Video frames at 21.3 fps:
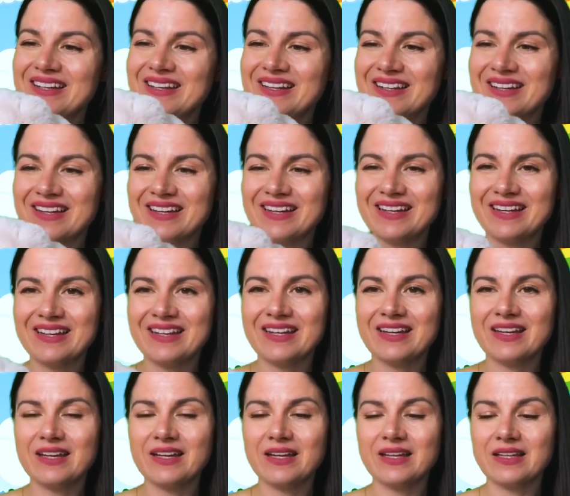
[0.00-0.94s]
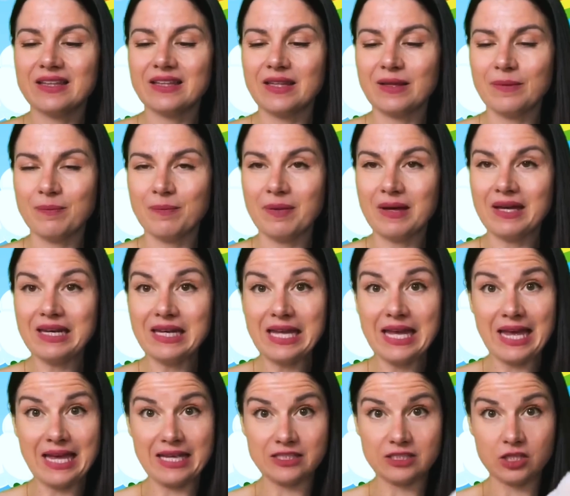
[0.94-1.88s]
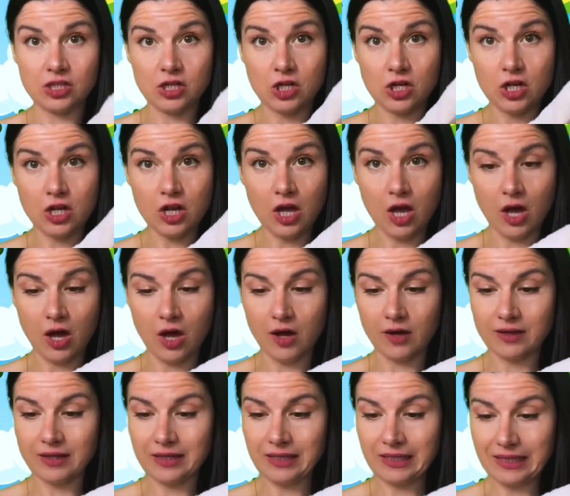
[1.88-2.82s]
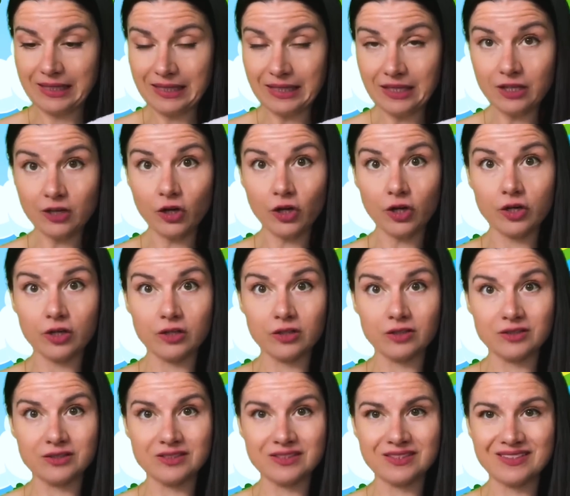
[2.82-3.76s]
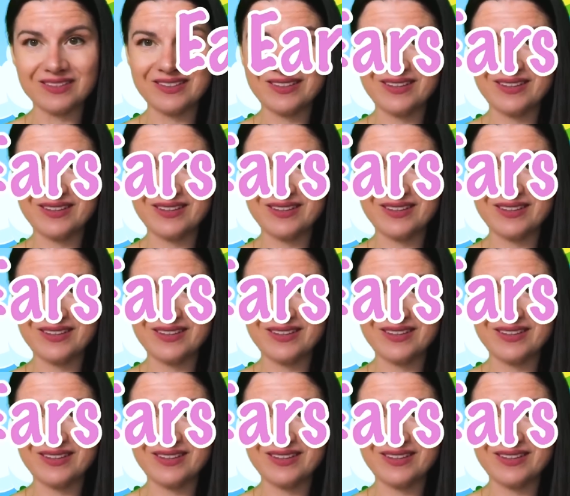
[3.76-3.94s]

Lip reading: Look, the bunny has long ears.